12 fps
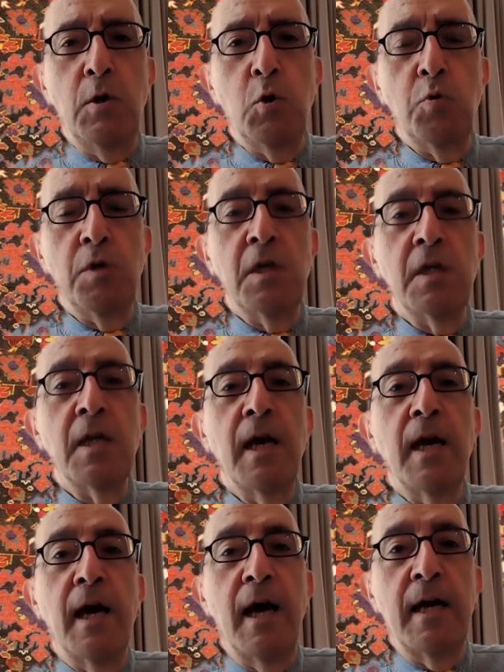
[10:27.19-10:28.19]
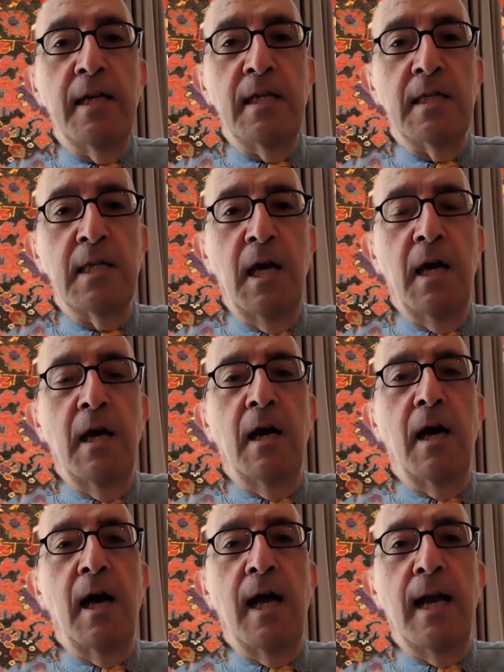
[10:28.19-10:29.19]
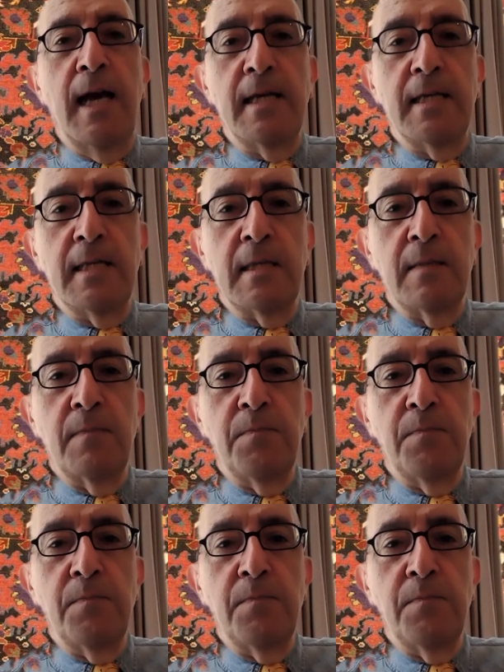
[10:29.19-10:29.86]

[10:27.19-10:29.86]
Union and its allies.